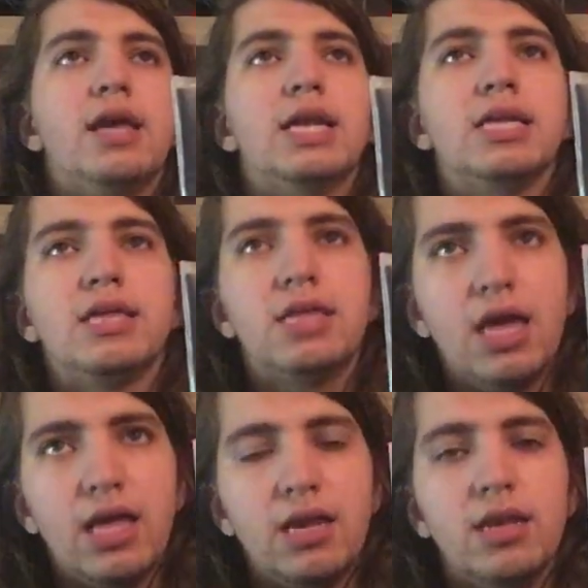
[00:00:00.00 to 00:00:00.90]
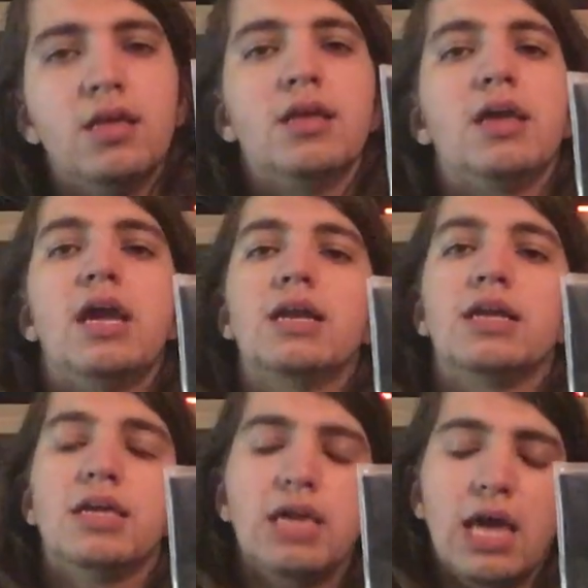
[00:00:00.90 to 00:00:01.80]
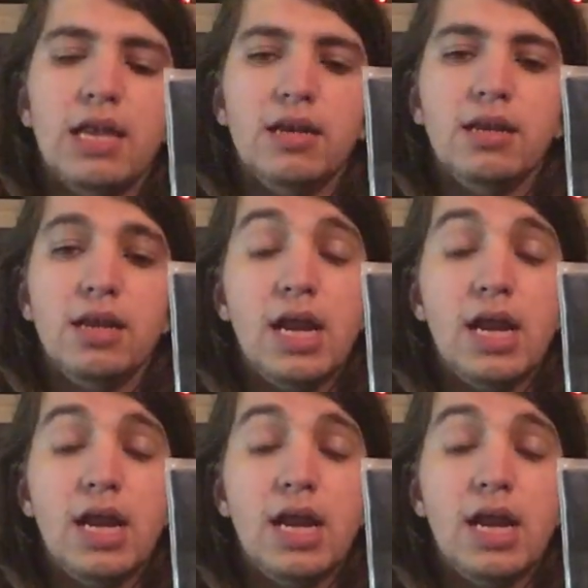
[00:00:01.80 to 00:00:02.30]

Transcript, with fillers: and again and again